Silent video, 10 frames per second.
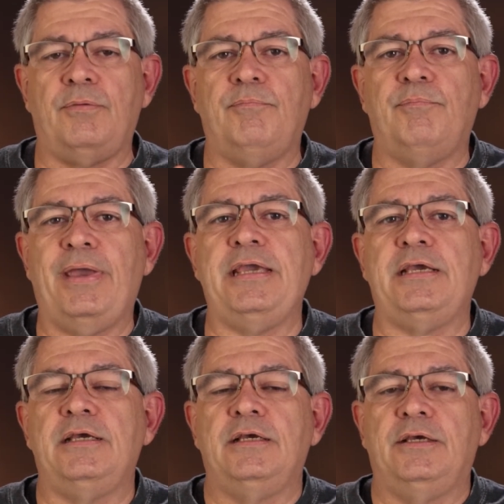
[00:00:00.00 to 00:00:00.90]

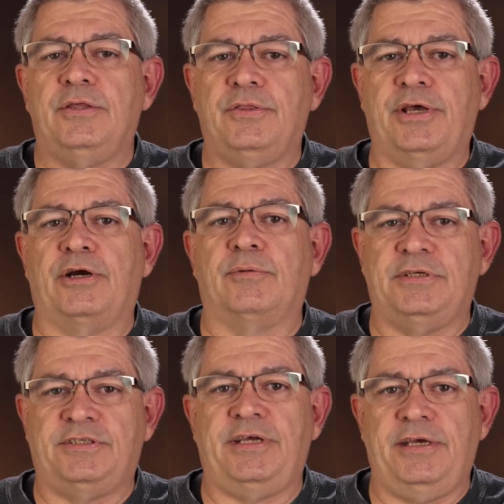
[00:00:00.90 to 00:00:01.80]
make their
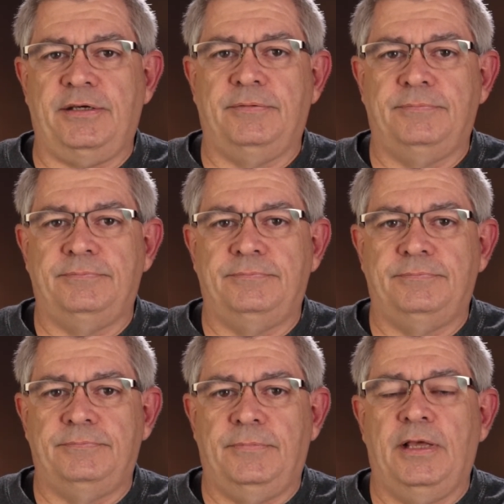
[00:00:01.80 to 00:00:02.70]
mistake.
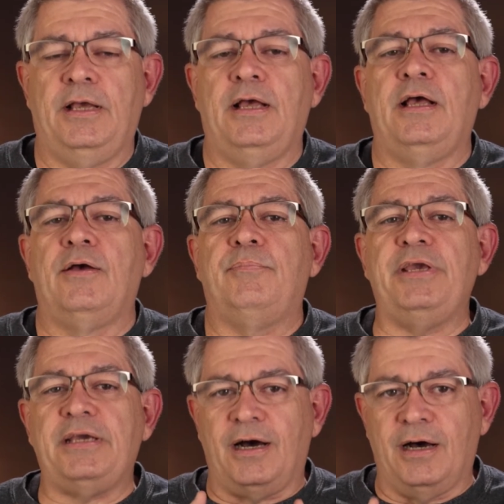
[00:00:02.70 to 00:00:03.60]

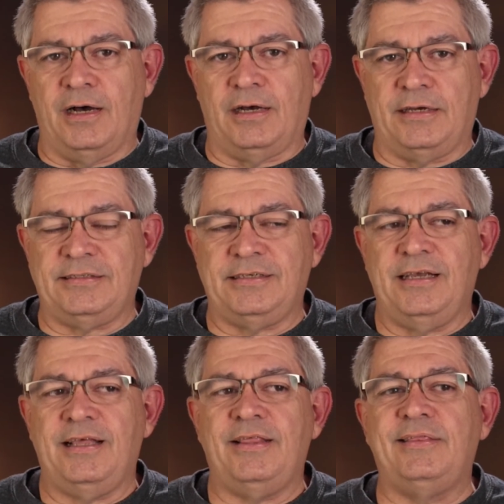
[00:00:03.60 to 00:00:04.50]
Because
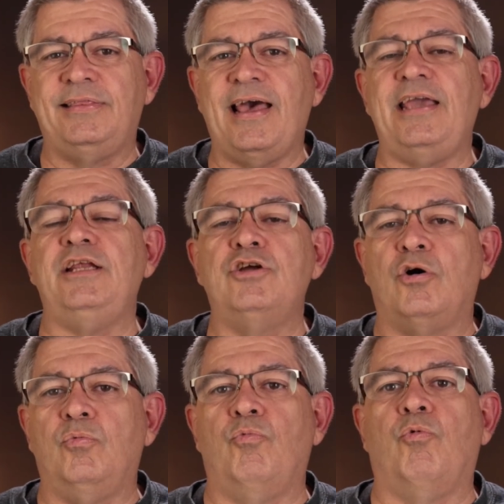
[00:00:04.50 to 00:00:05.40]
they
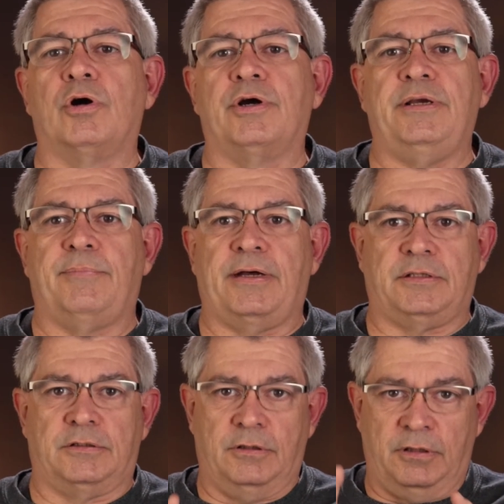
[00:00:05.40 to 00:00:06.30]
don't worry about
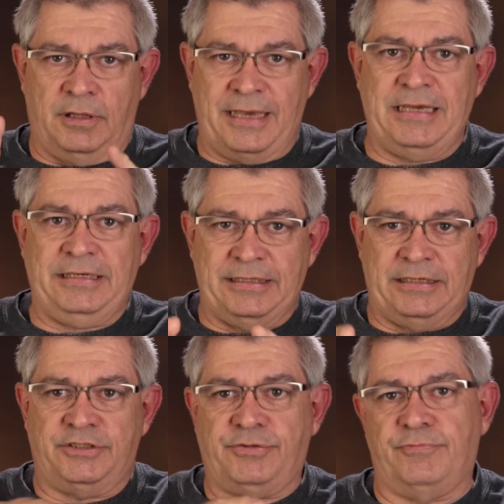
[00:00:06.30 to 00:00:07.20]
the light
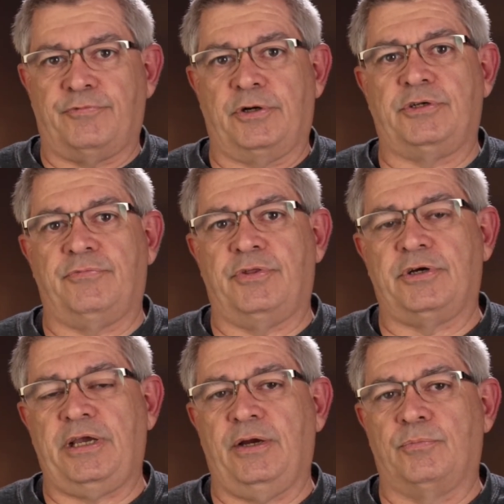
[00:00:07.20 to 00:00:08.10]
that is in front of their
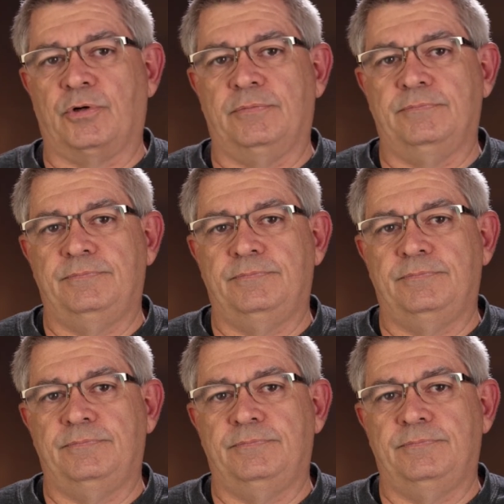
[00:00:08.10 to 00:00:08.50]
camera.